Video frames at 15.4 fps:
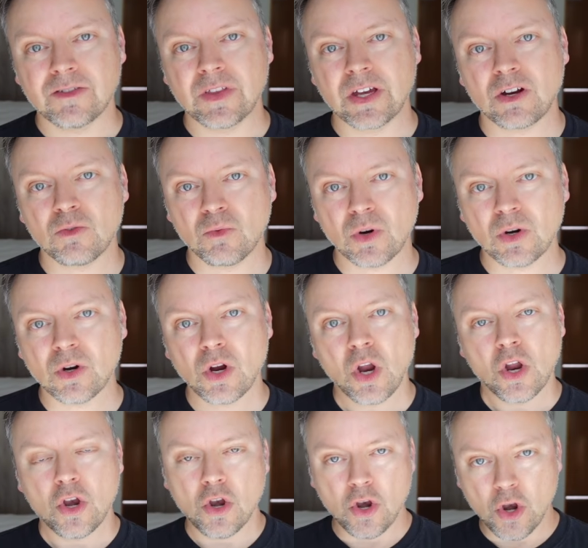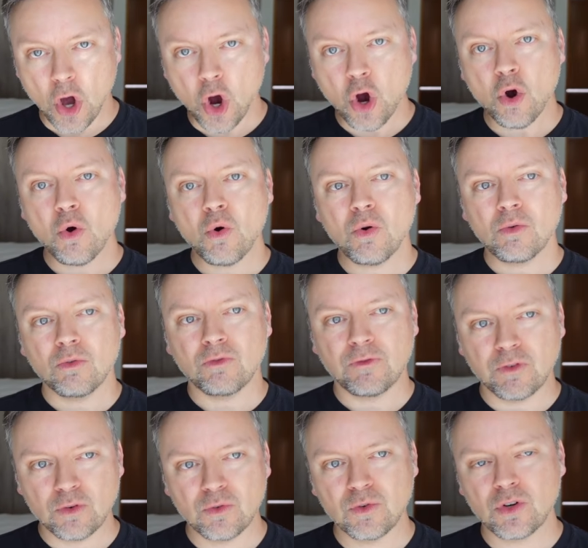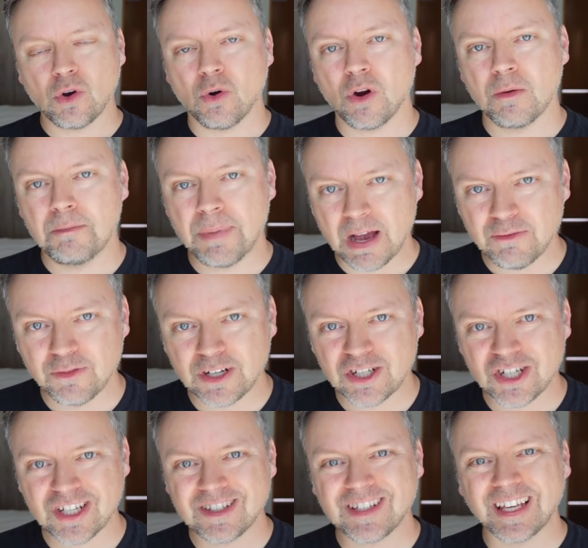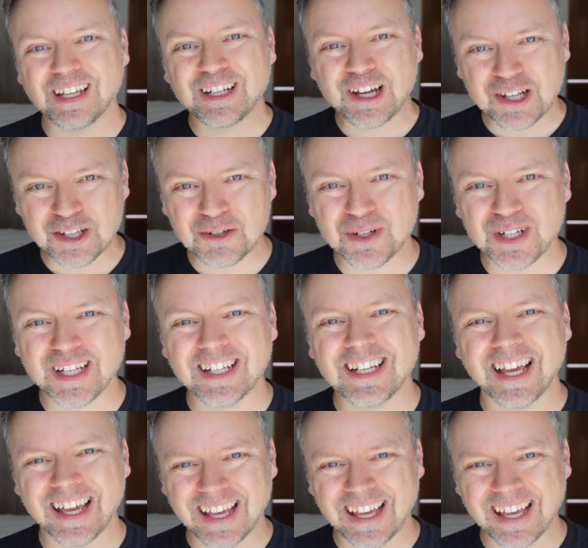there were no food or beverages included